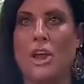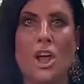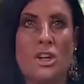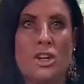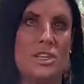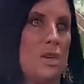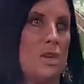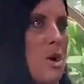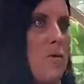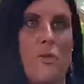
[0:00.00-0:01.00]
to this
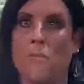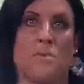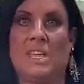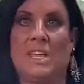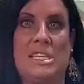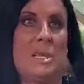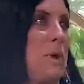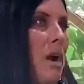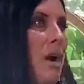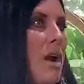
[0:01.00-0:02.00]
order form, but they
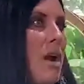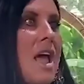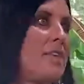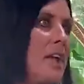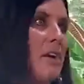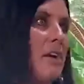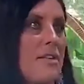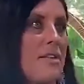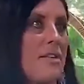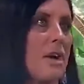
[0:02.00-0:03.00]
disappear. If they don't have
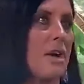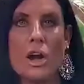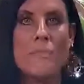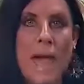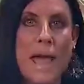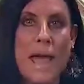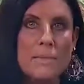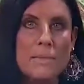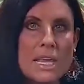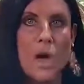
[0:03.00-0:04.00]
a cart abandonment
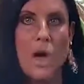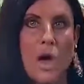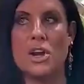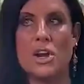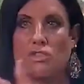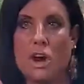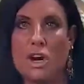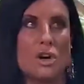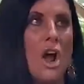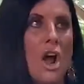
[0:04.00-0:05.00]
email and a
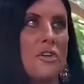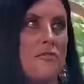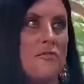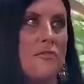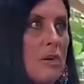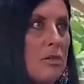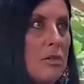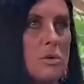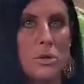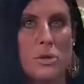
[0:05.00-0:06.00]
structure to follow
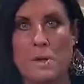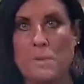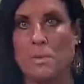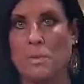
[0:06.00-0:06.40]
through with those people or